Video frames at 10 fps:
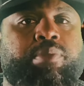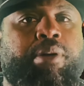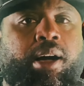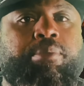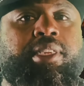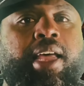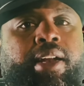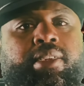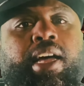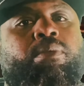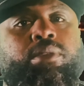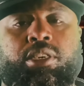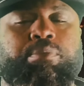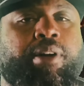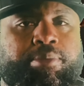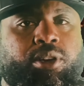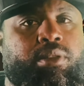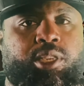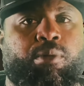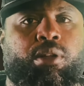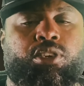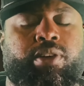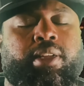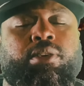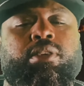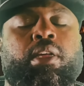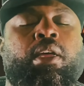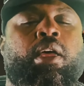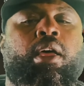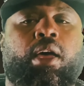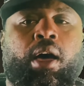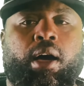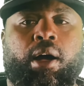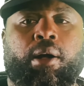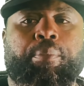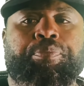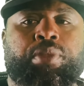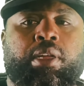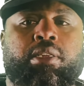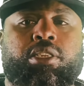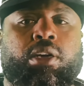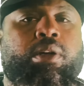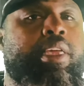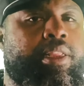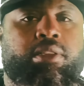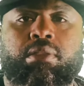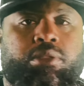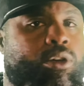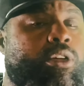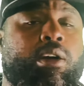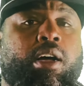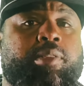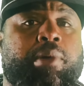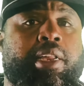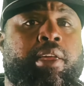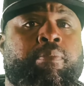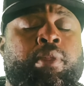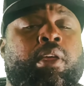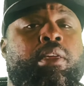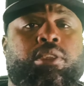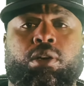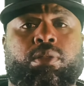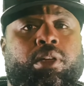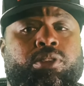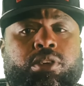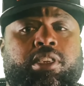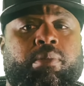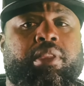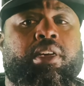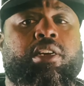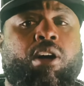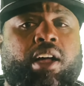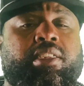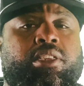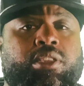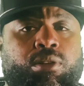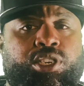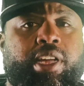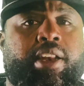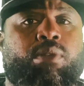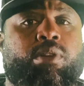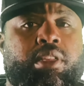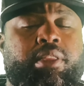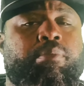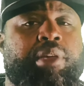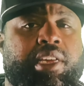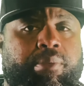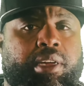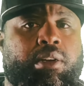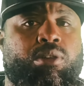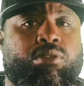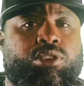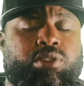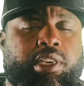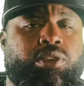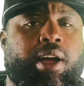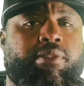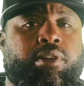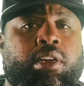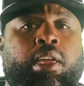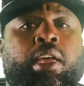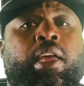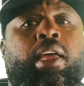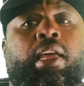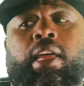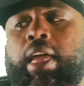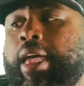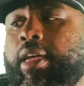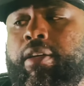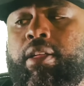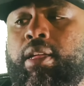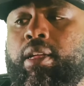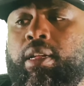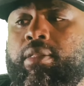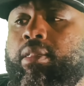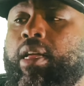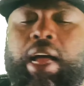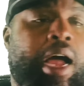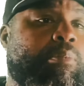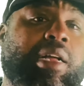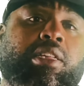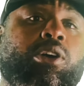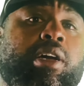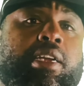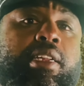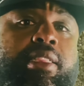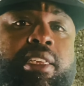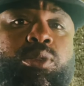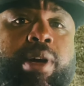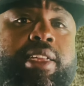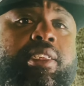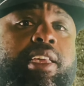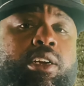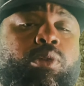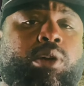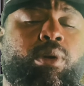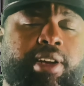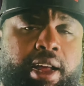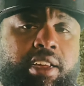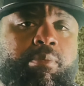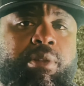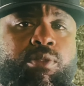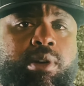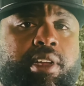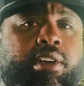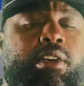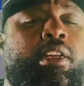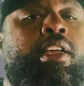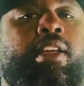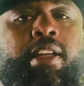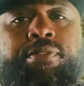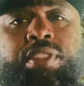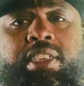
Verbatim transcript: pups at a time, which pups are the smaller trailers. Um, so it, those all cost money. So those are some of the costs associated with becoming a local truck driver. A I'm about to go ahead and hit these weights, get a quick workout in before dinner. If this